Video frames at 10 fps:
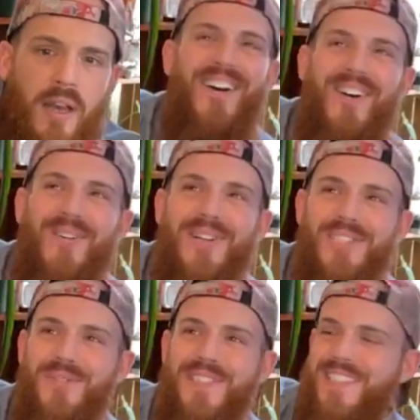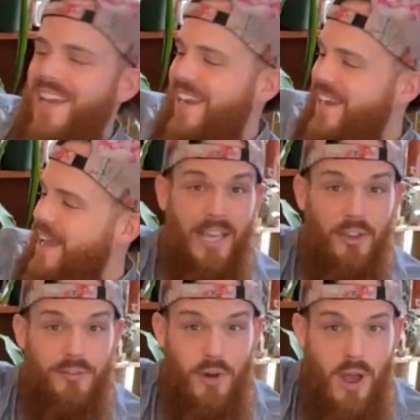Oh, what should we say? Like
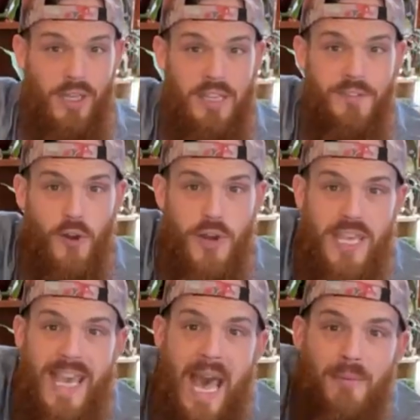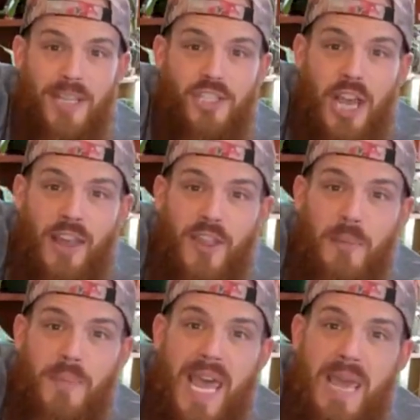a froggy furry cabbage,
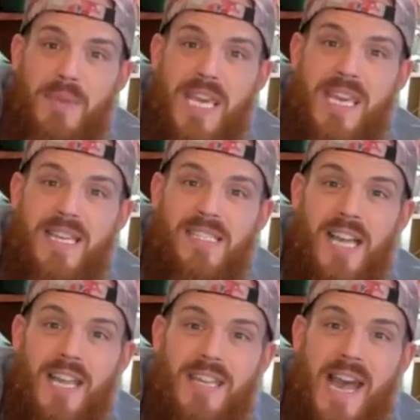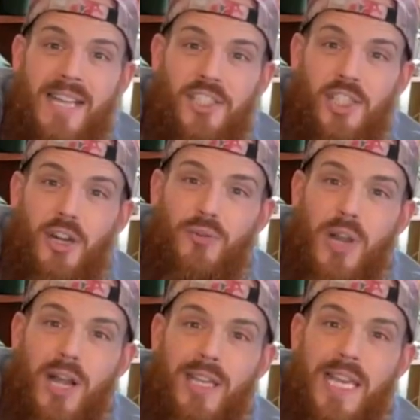the baby is
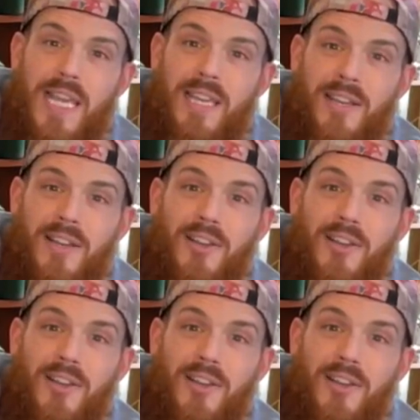unnaturally